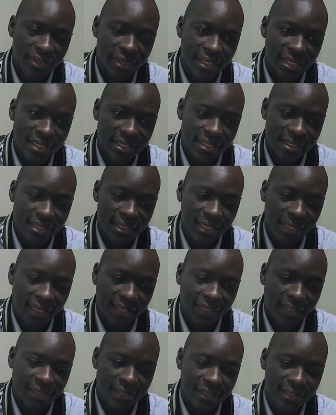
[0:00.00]
on this
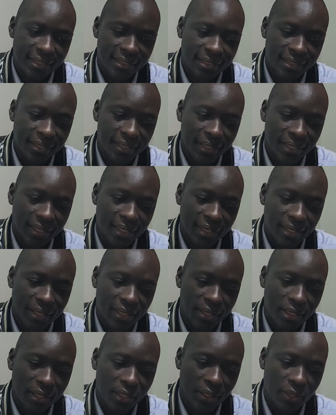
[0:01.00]
is
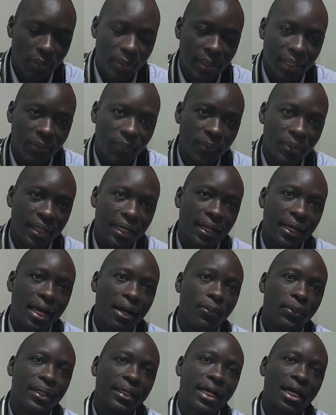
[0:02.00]

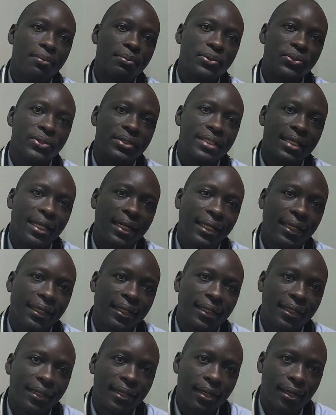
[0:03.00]
when it comes to
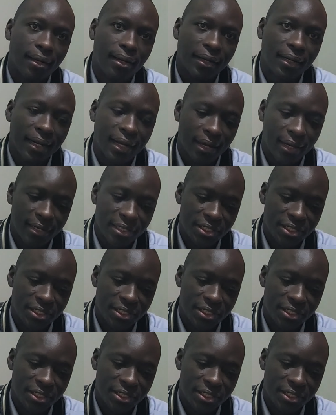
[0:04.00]
selling car